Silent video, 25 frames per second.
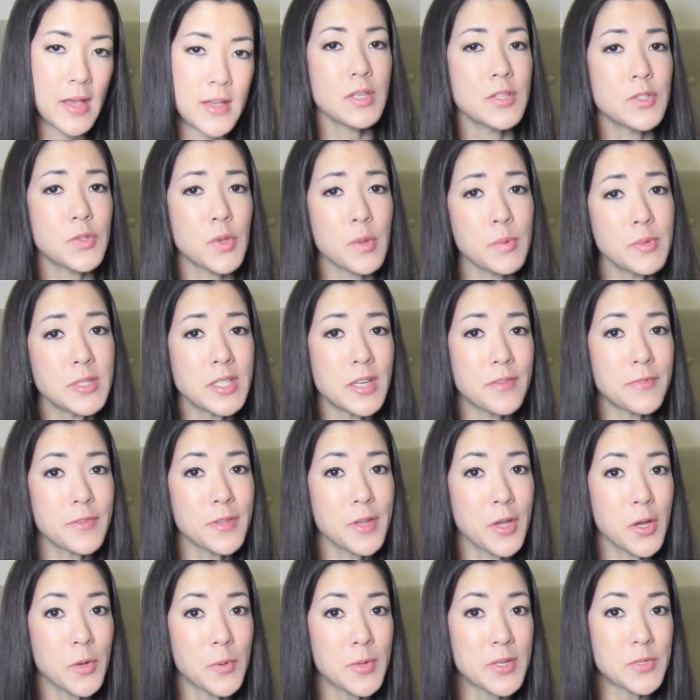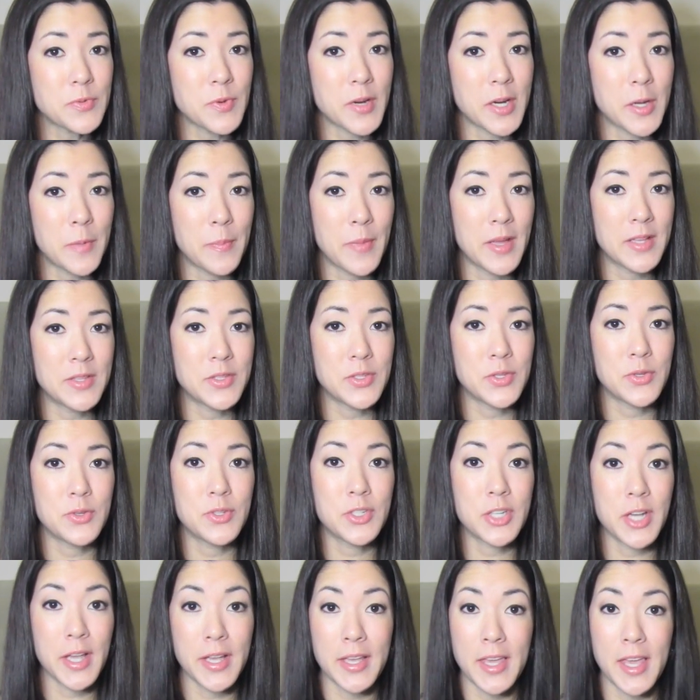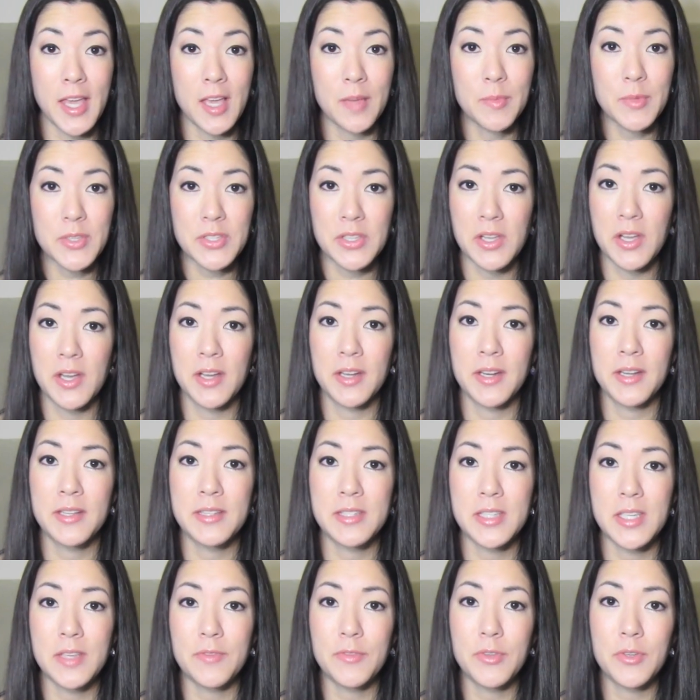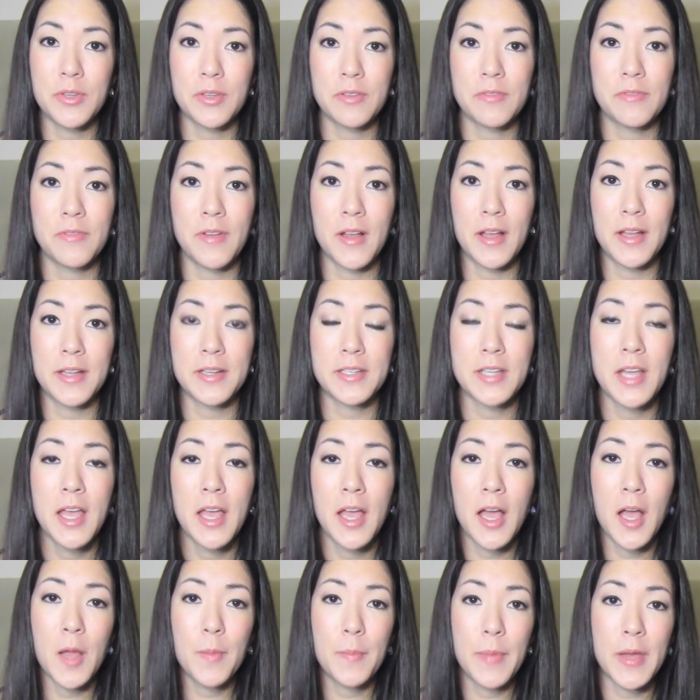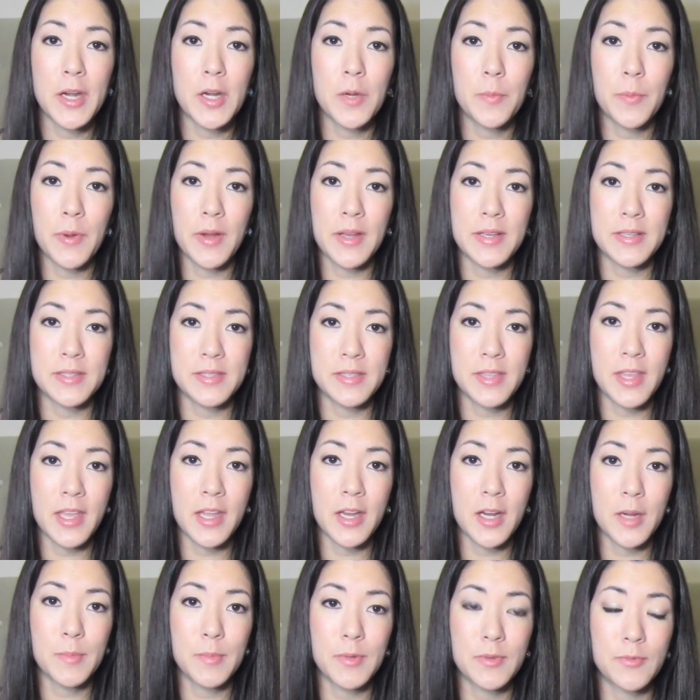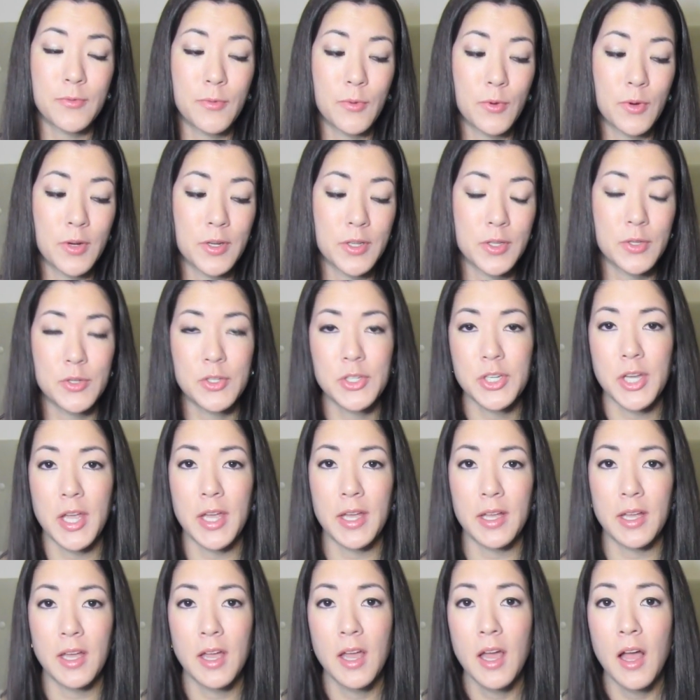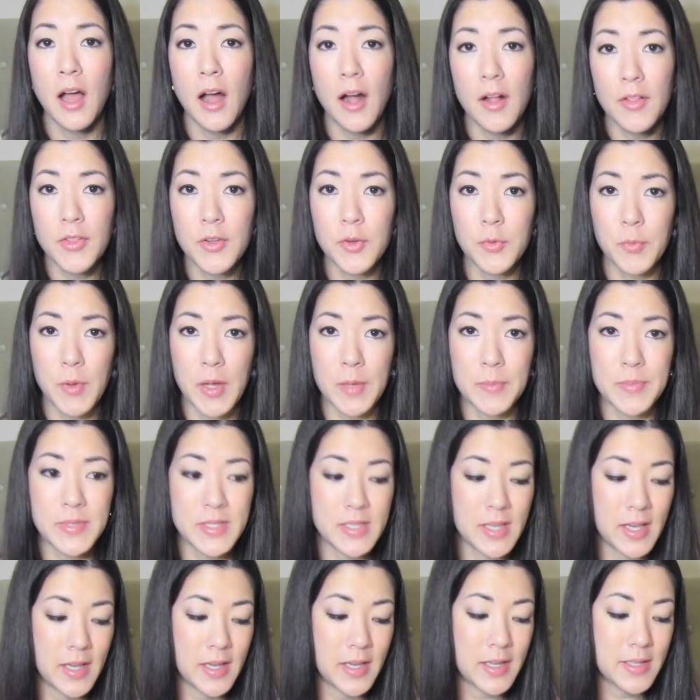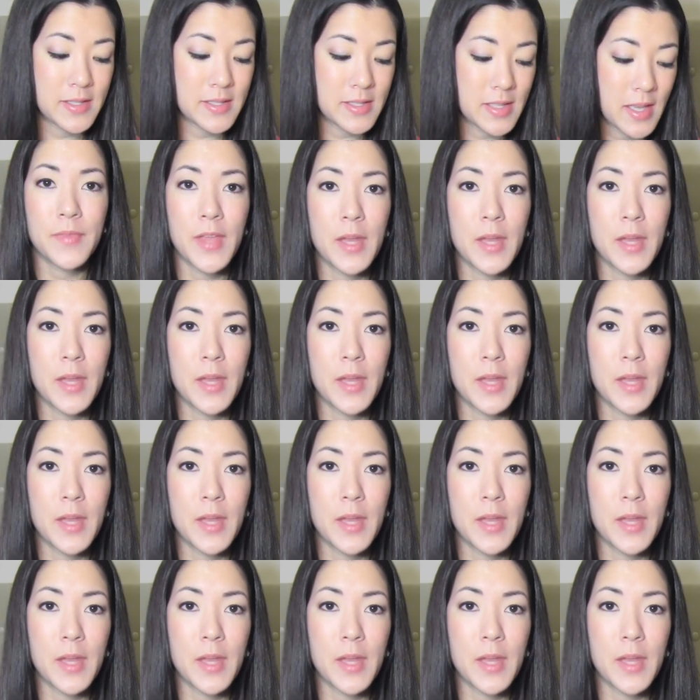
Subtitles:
So I would definitely always recommend to check Amazon and see if you can find a better price there before you check other websites.